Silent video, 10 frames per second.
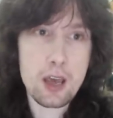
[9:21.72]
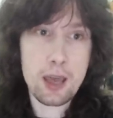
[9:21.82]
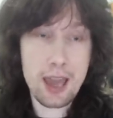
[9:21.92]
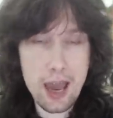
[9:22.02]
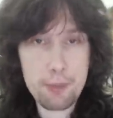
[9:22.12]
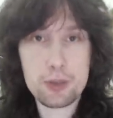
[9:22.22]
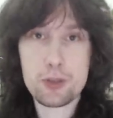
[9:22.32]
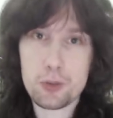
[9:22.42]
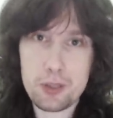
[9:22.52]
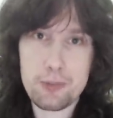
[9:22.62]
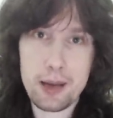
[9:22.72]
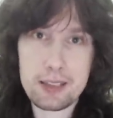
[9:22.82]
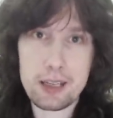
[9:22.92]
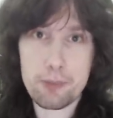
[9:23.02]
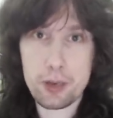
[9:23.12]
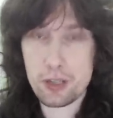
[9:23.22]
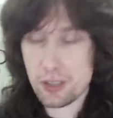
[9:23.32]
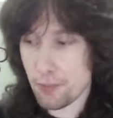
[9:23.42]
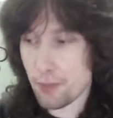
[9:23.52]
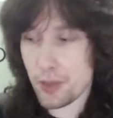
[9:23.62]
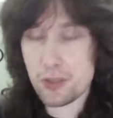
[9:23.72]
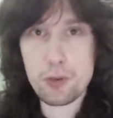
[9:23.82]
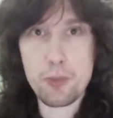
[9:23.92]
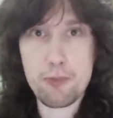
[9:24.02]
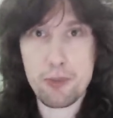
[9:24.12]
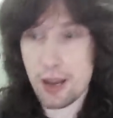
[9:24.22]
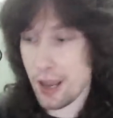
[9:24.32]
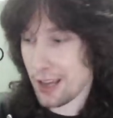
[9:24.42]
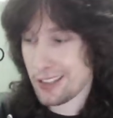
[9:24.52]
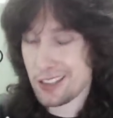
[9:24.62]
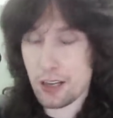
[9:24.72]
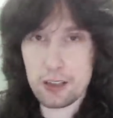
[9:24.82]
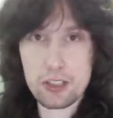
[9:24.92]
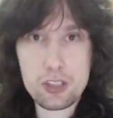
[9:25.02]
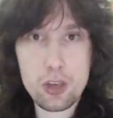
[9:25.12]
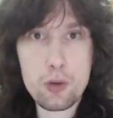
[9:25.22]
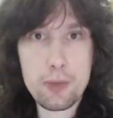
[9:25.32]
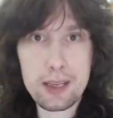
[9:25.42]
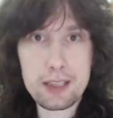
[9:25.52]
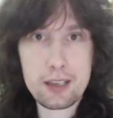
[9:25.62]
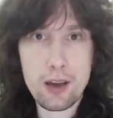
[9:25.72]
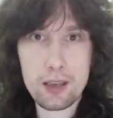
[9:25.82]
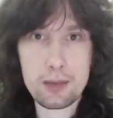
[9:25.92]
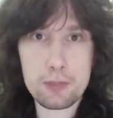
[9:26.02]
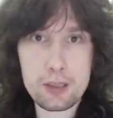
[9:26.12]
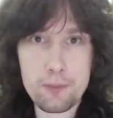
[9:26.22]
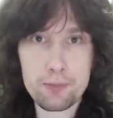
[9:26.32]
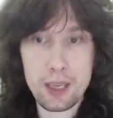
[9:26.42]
It happens automatically because the muscle memory has done it so many times,